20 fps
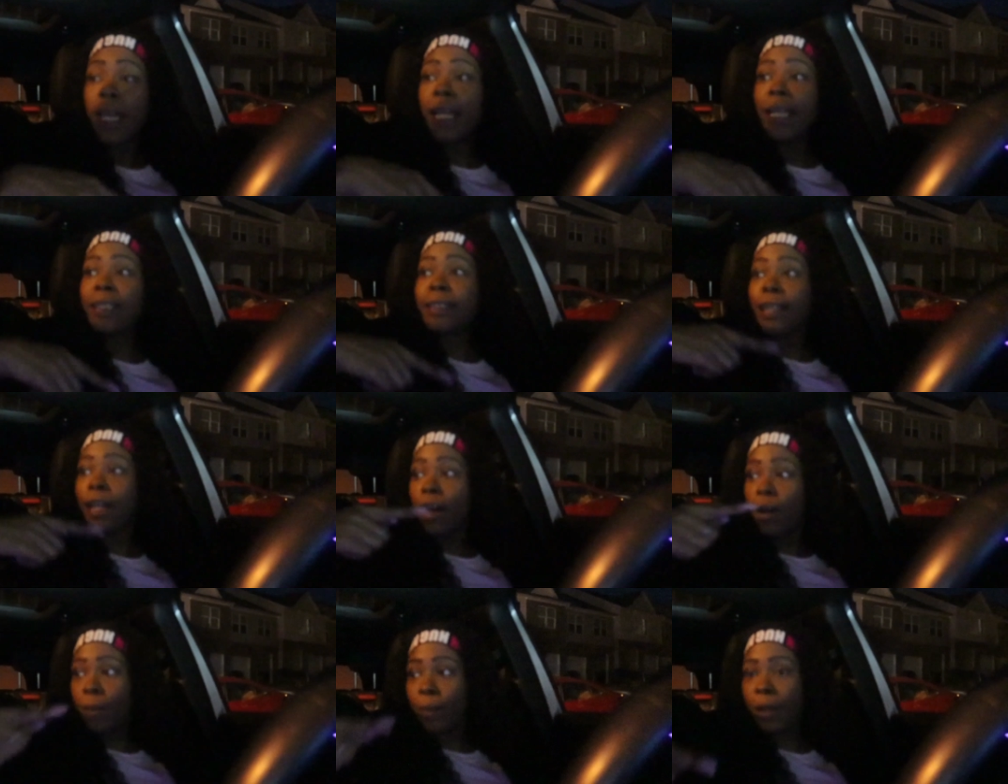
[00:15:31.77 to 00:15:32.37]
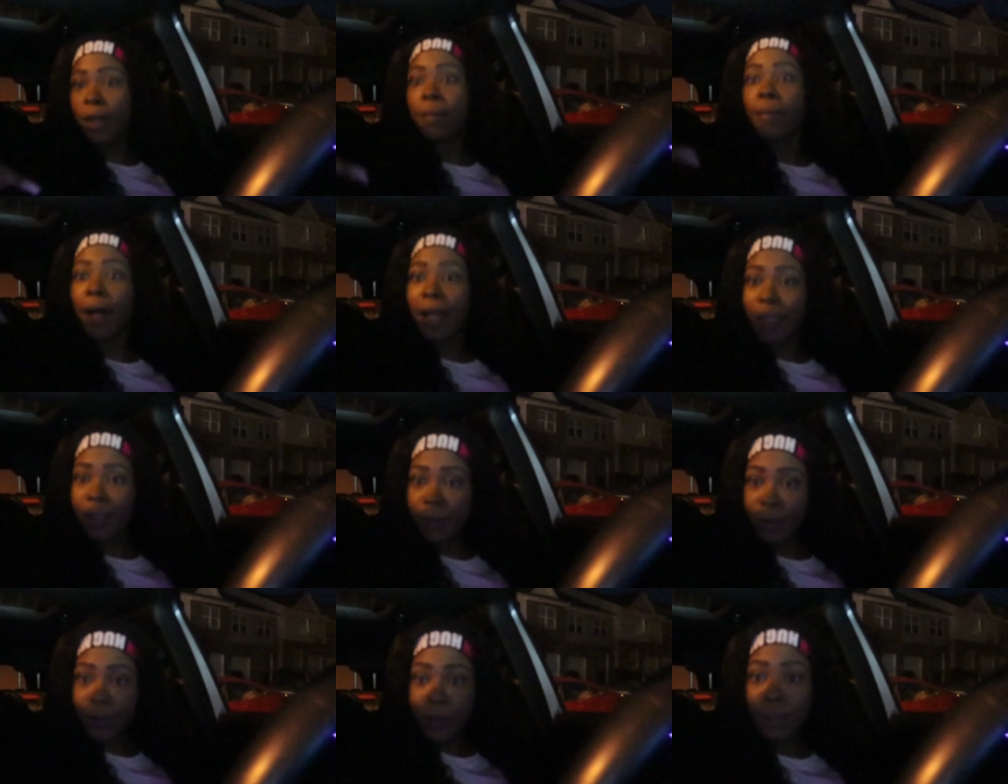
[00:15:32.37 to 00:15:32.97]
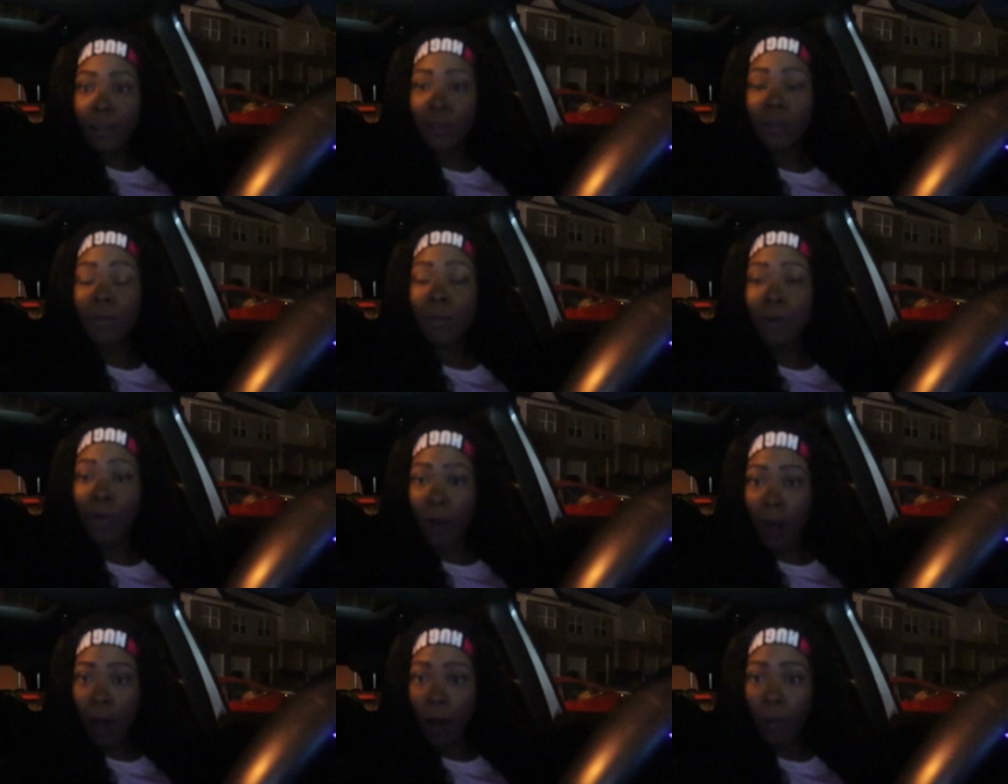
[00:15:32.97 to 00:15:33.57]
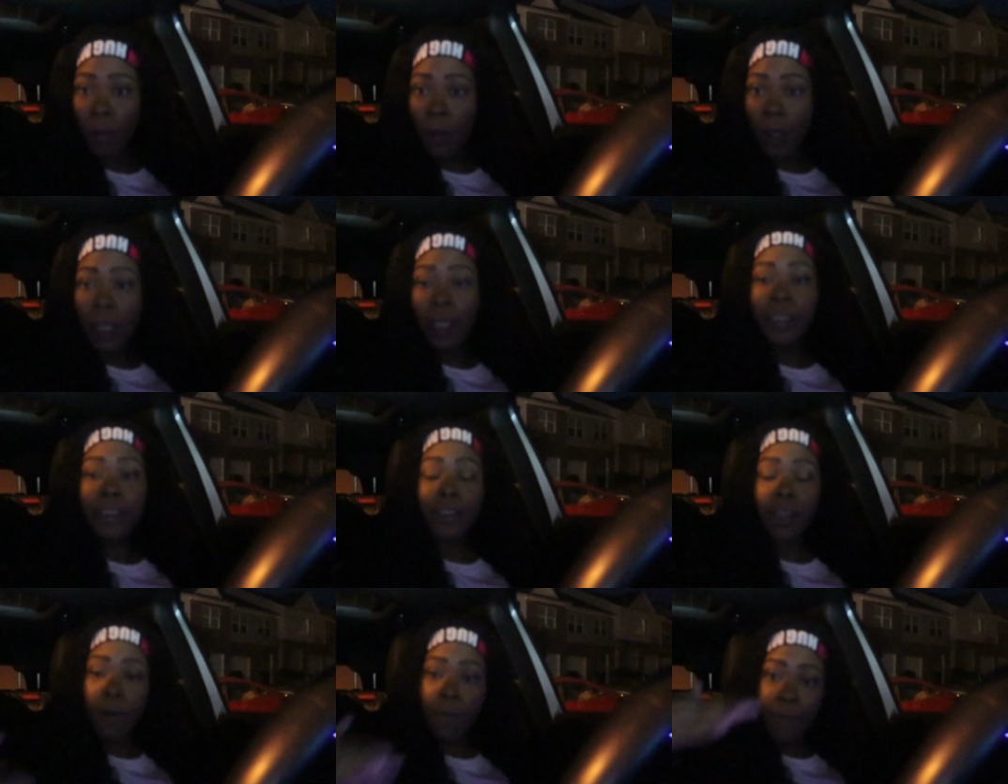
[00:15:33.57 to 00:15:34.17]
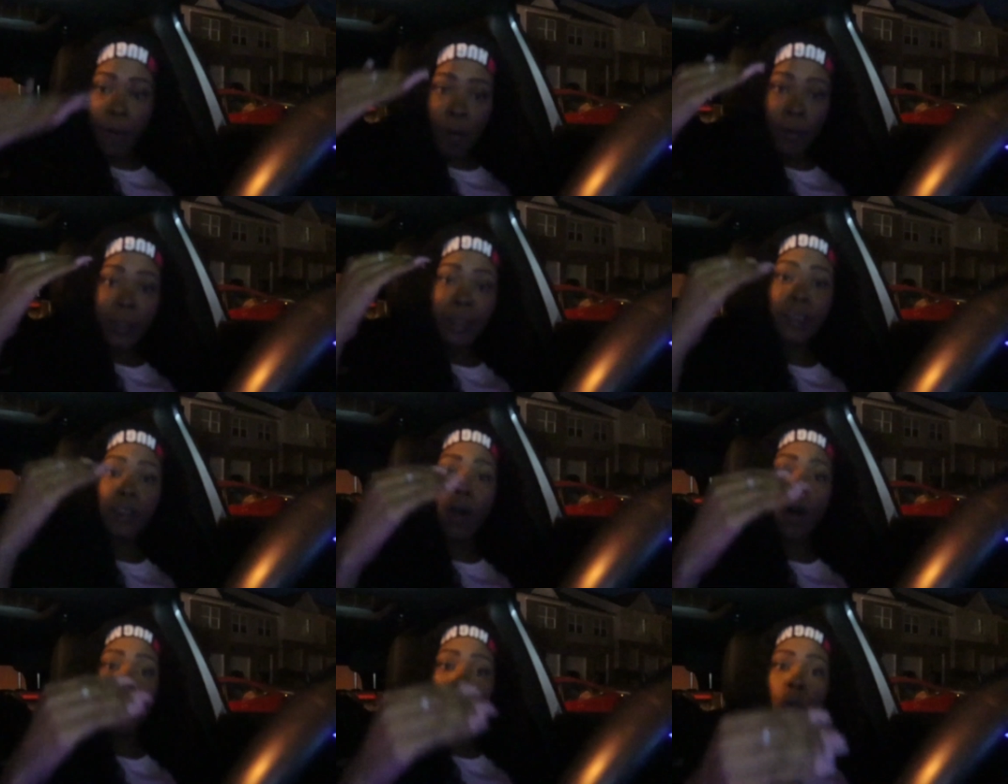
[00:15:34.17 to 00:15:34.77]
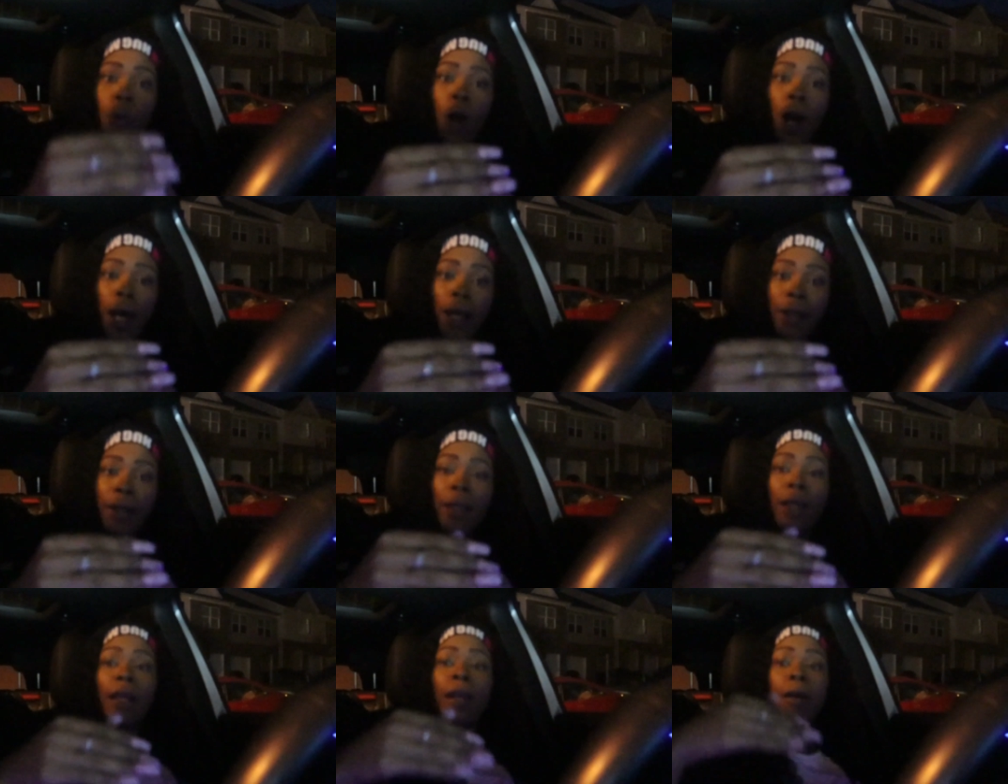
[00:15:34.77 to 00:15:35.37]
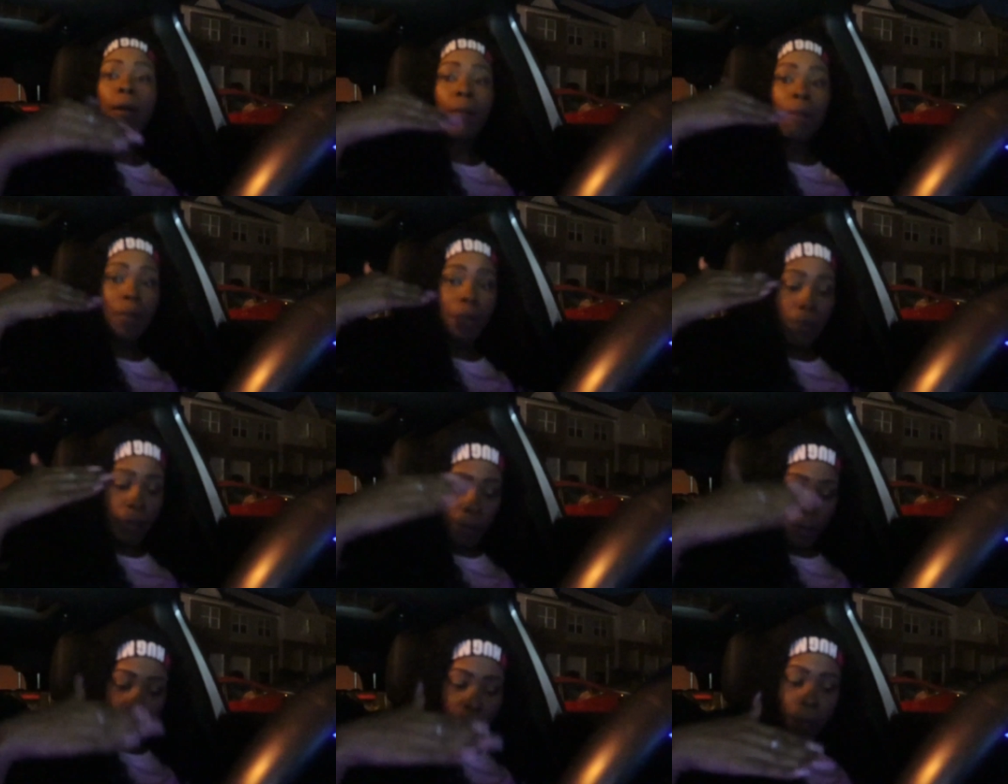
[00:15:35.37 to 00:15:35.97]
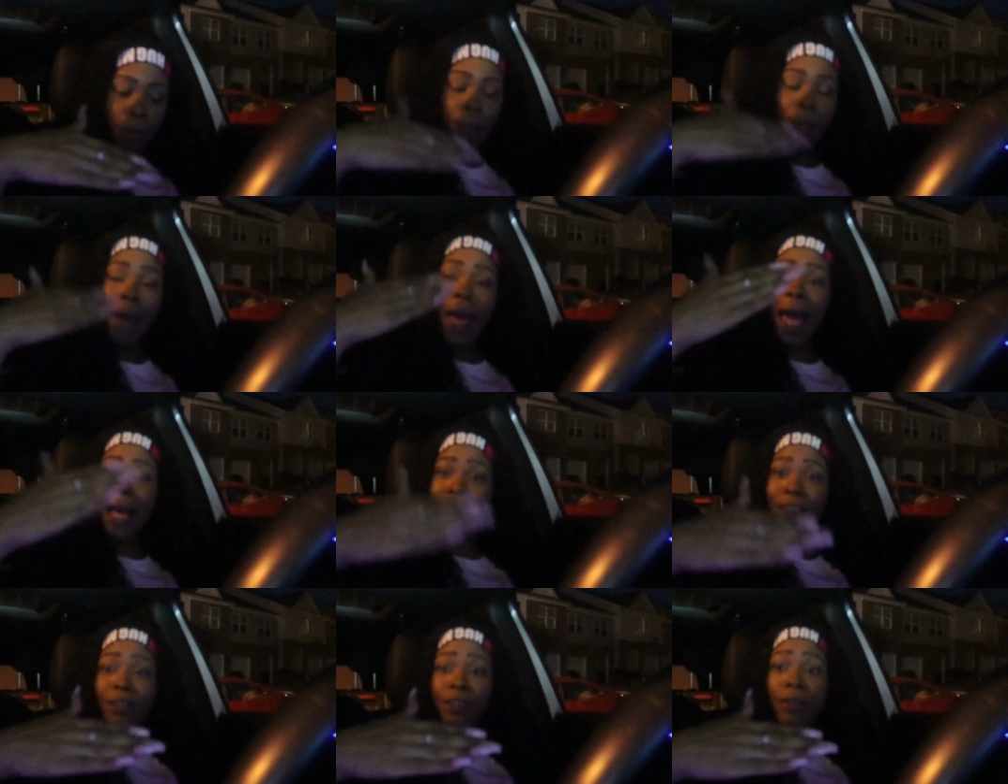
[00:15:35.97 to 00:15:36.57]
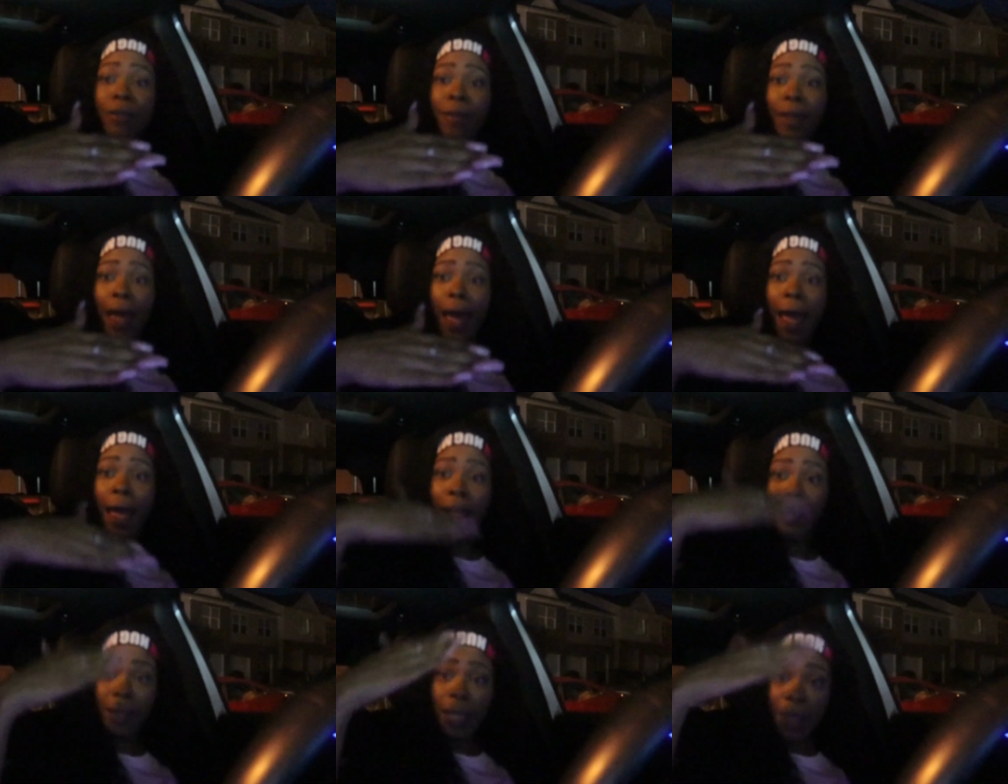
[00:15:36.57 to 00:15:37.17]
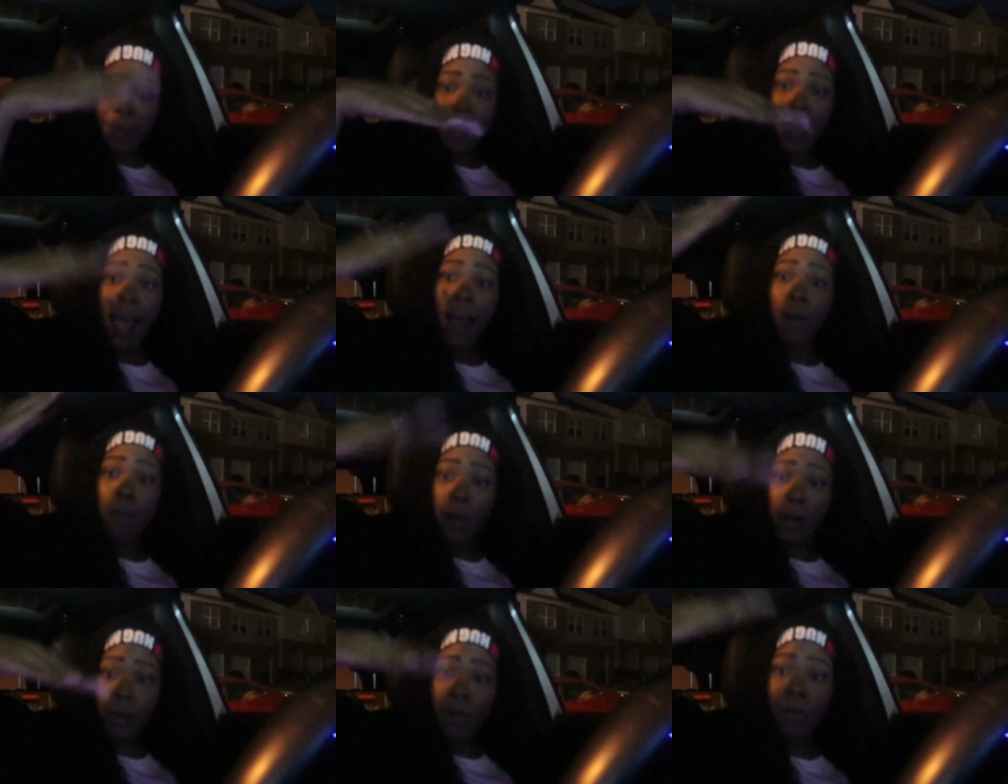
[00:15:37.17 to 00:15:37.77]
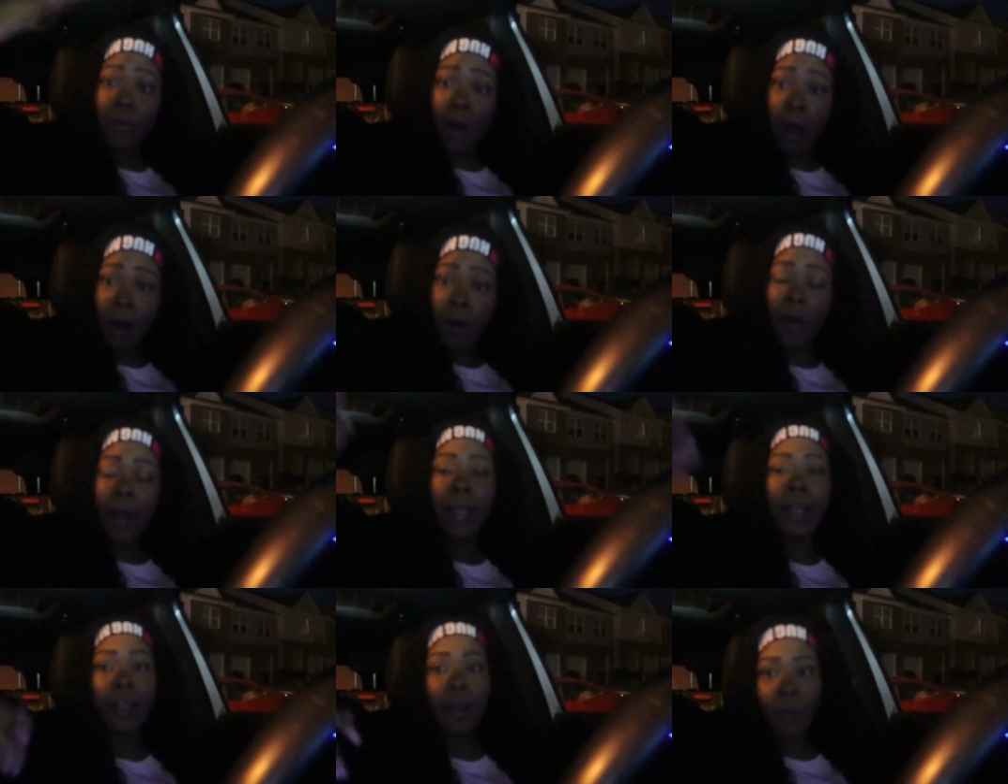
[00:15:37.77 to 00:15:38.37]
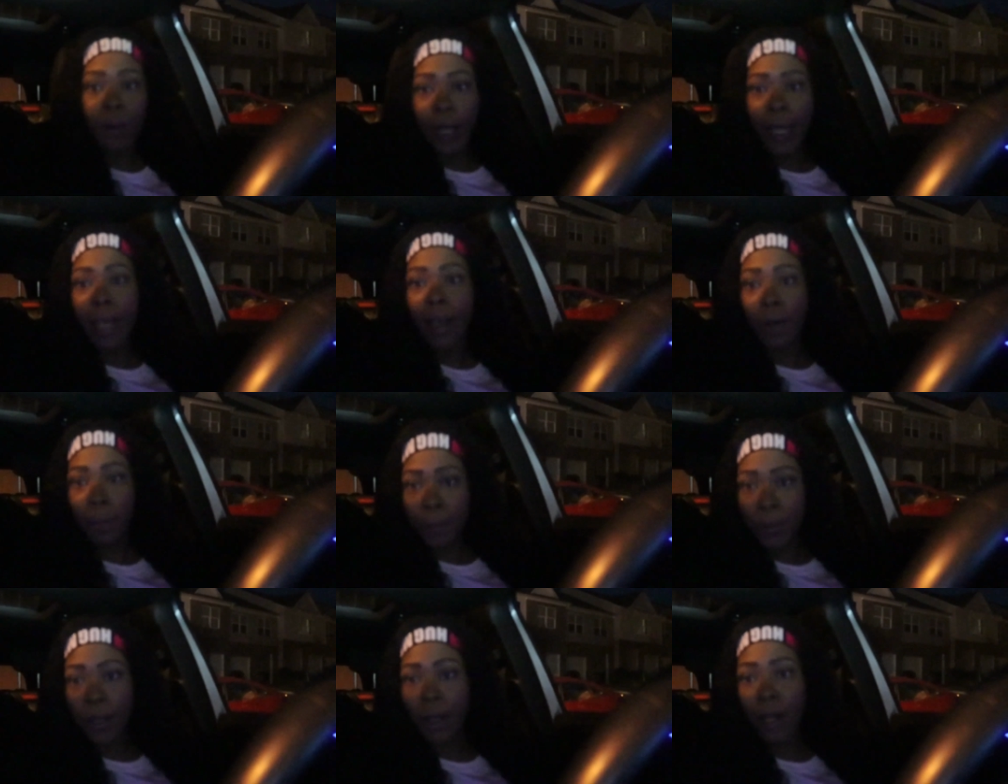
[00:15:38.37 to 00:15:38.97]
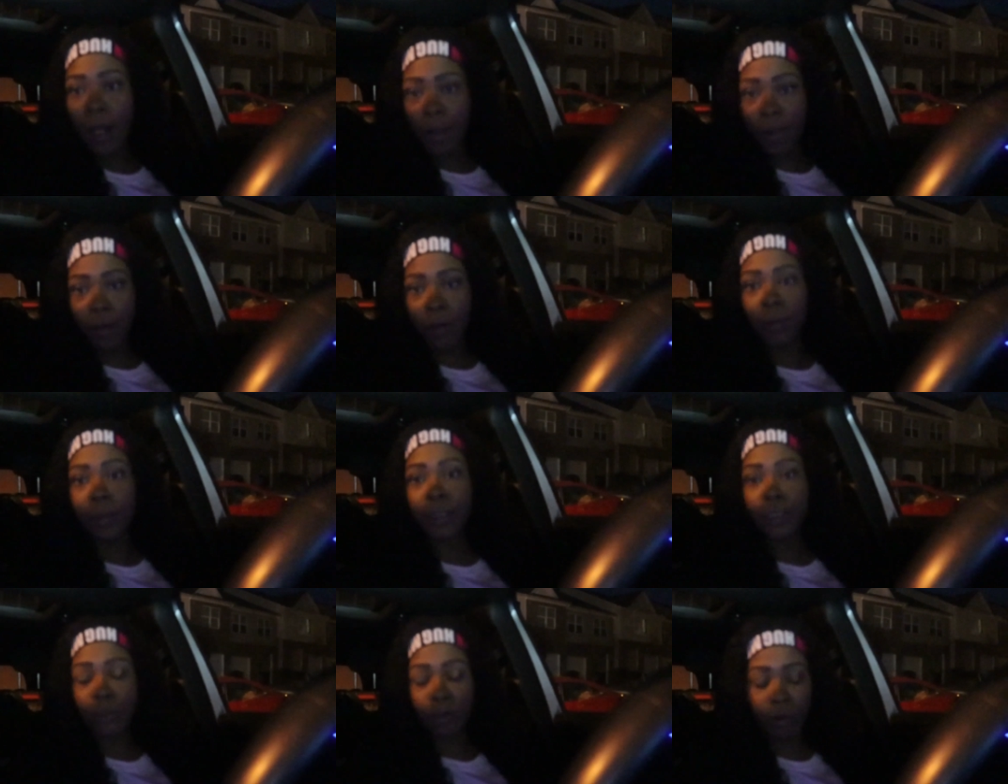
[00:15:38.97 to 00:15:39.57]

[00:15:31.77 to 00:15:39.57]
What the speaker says: It's helping my YouTube grow. So focus on one, master that, let that one grow, and it will help your other ones